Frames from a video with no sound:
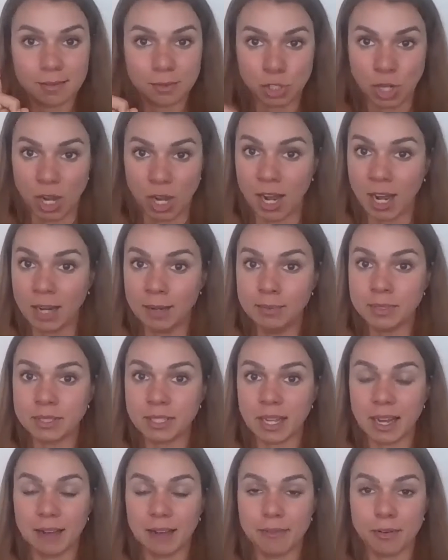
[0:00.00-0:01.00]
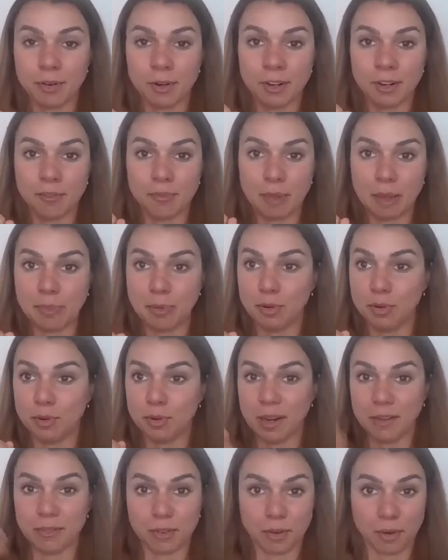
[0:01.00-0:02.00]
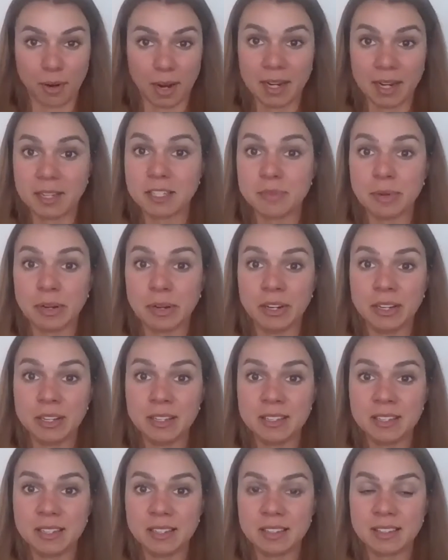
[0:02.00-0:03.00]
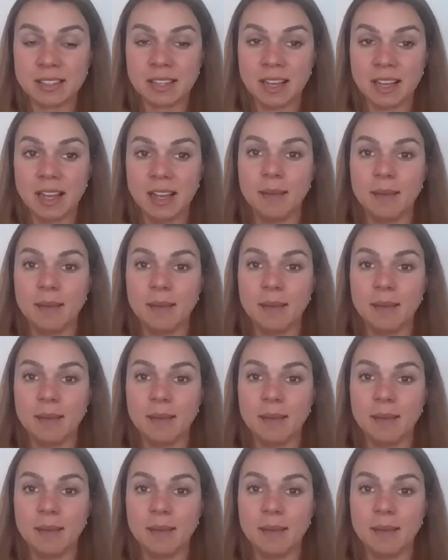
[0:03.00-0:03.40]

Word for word: jobs I've heard of people who have great experiences,